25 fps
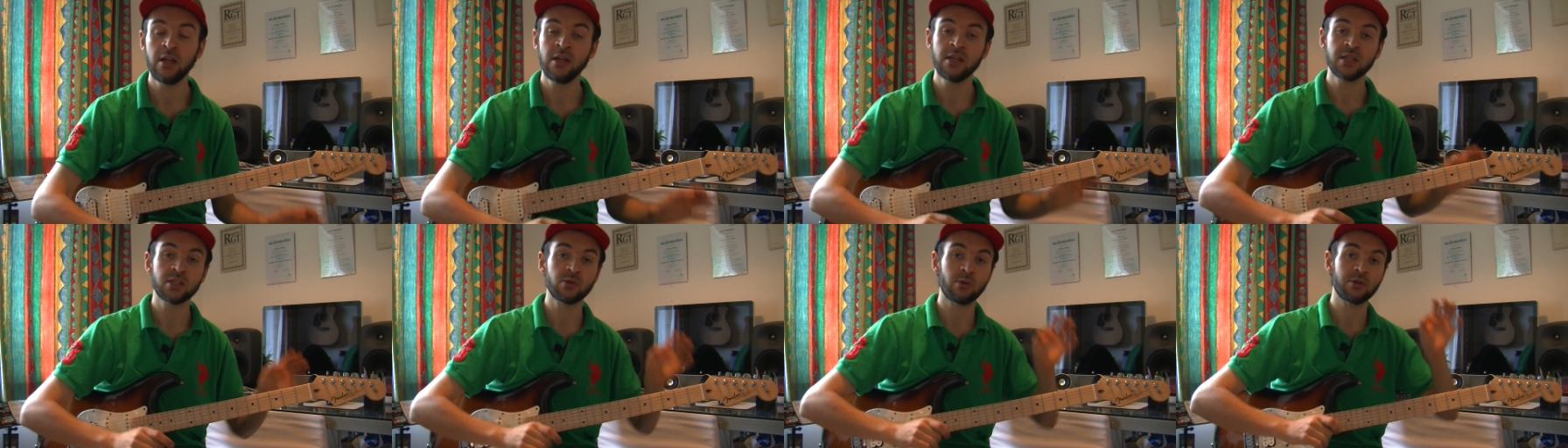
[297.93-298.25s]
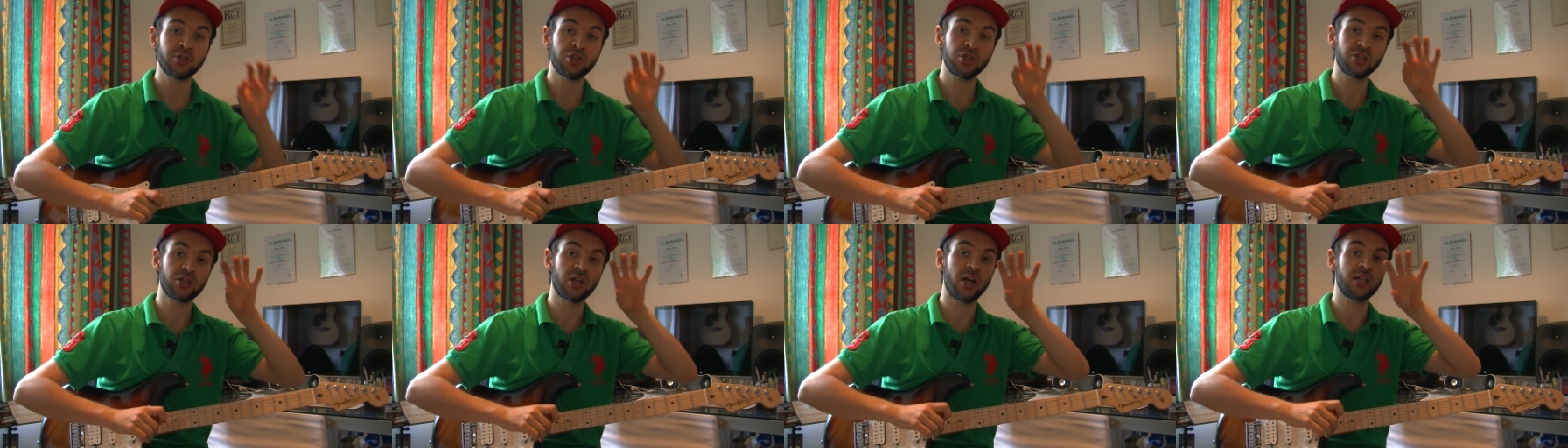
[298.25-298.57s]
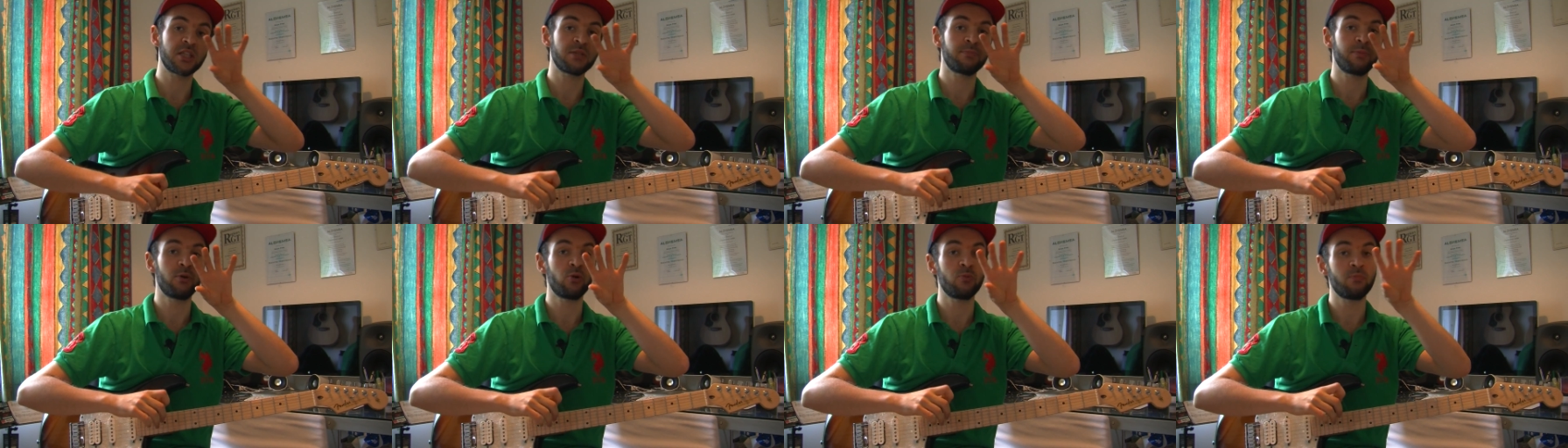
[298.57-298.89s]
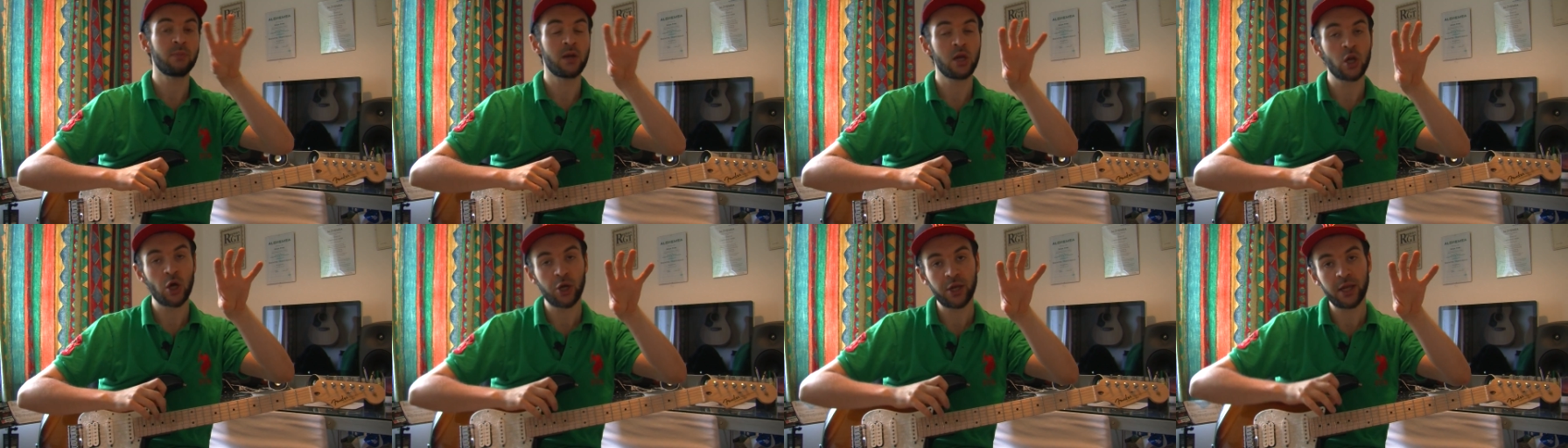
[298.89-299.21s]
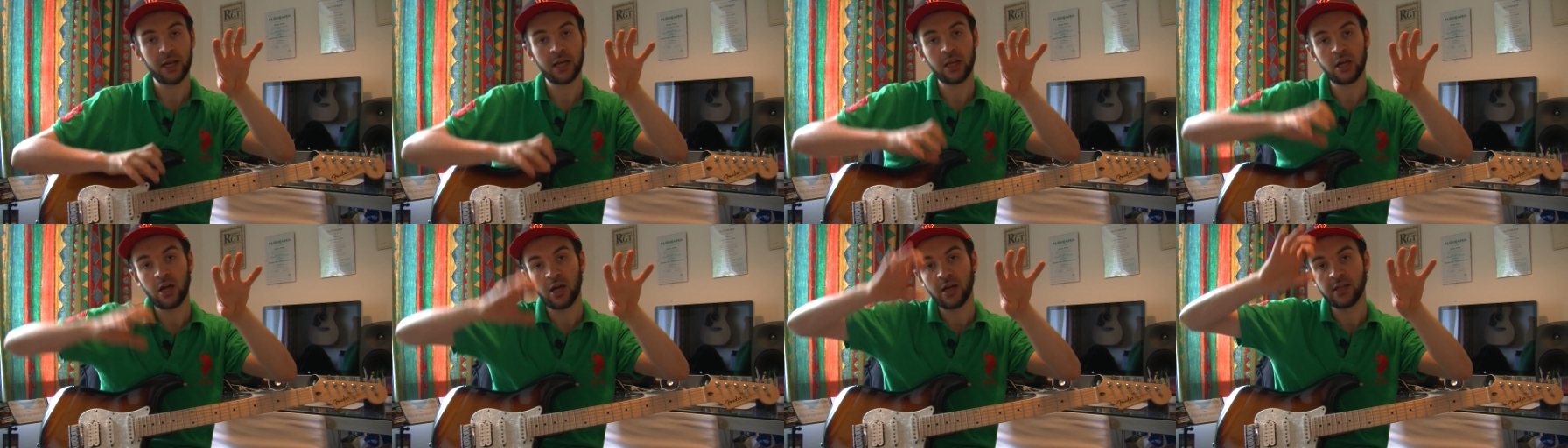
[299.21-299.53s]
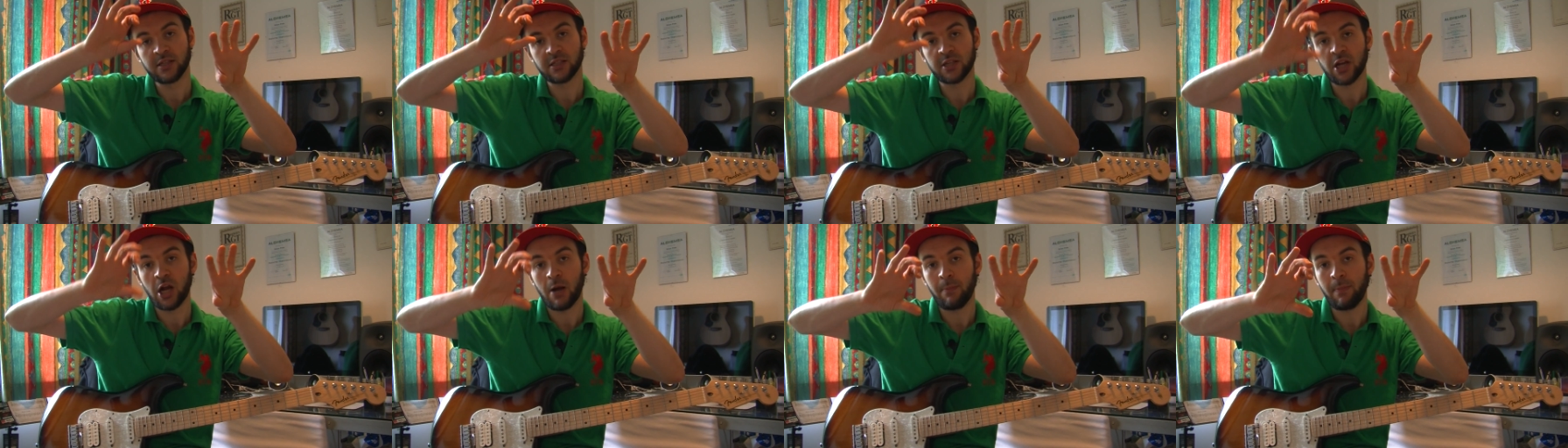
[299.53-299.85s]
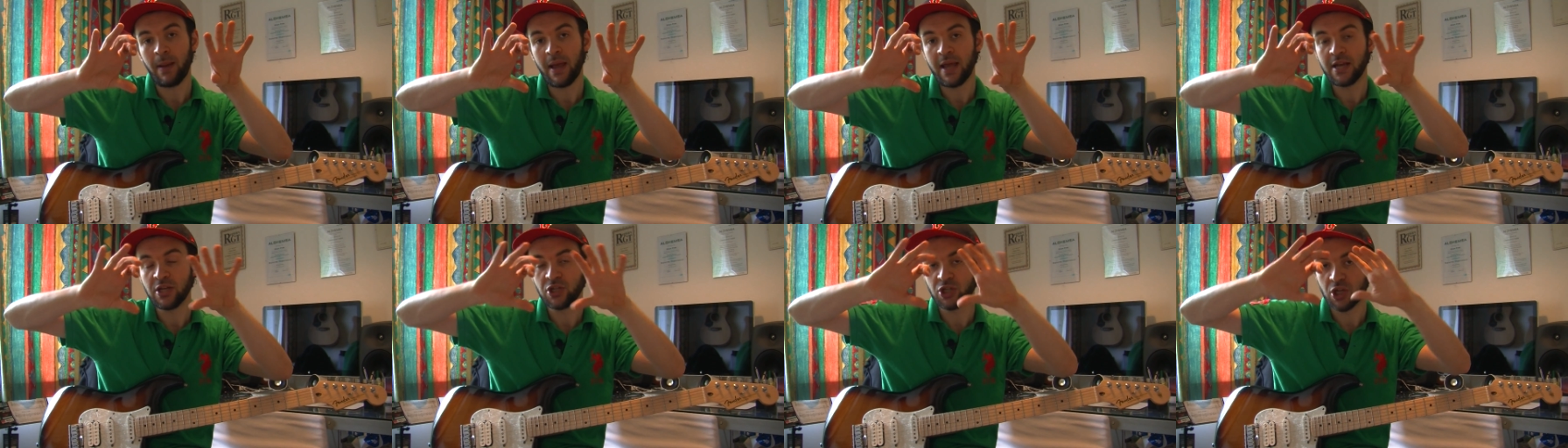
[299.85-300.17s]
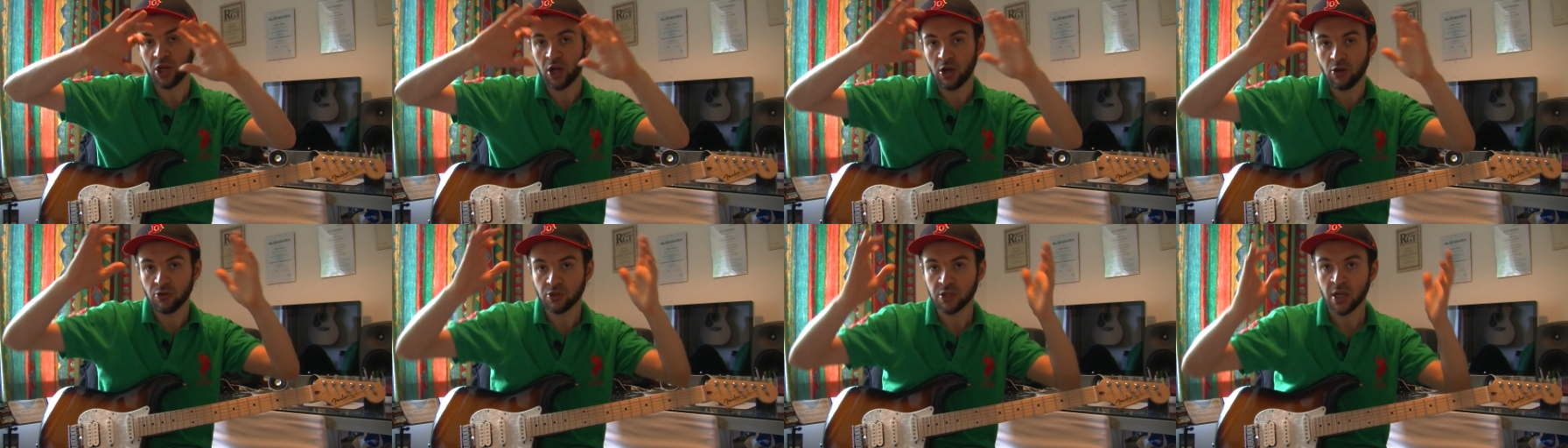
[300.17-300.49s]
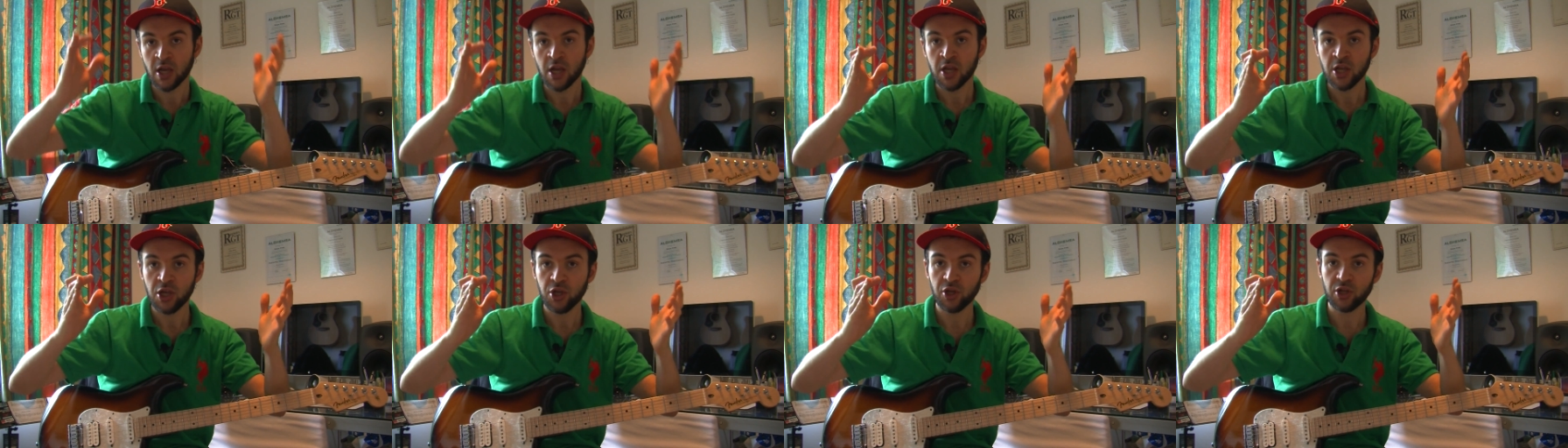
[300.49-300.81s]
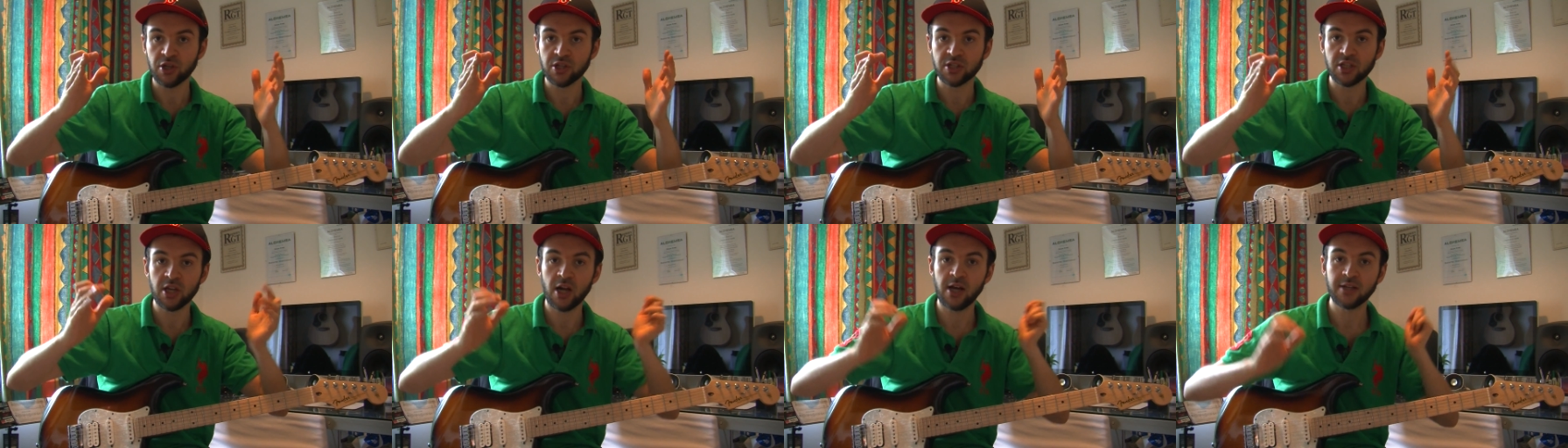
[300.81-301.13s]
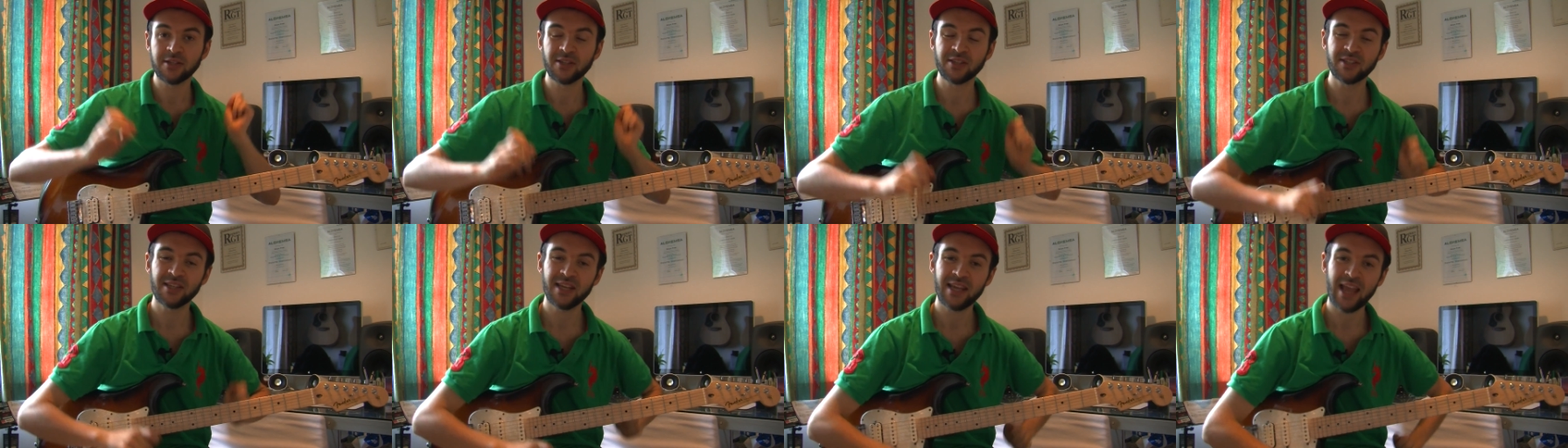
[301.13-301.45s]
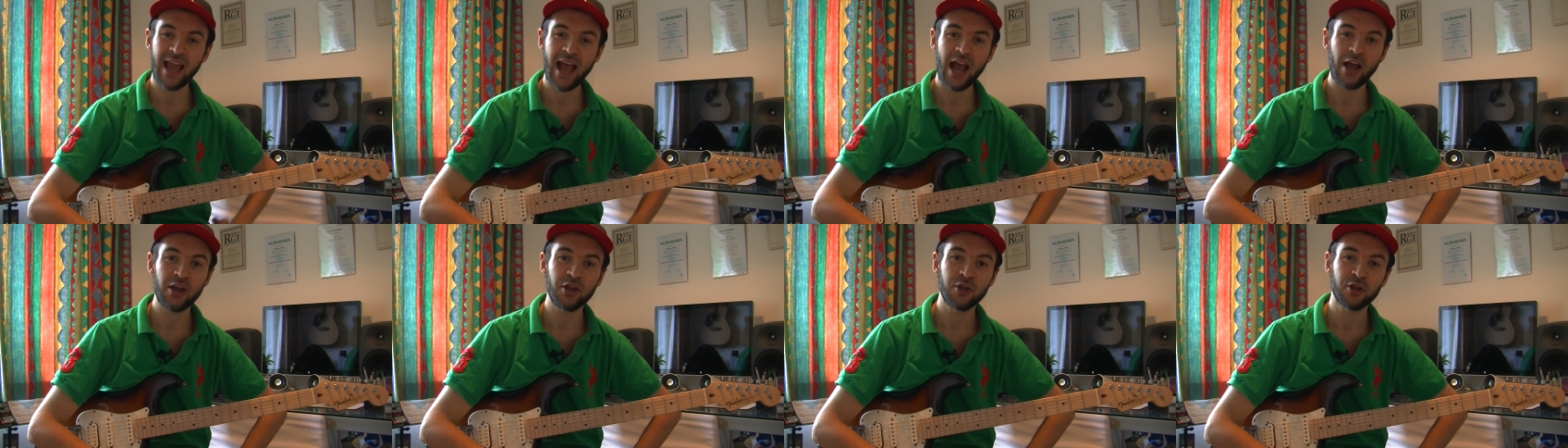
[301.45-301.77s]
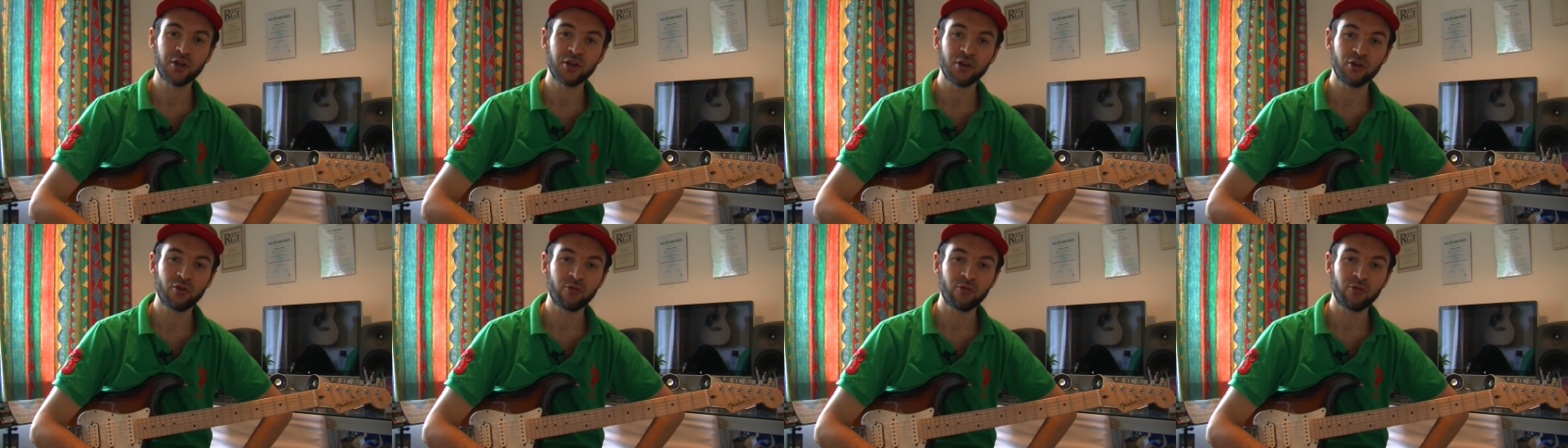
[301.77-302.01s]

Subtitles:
So once you start to build melodic lines and arpeggios, you can start to see how you can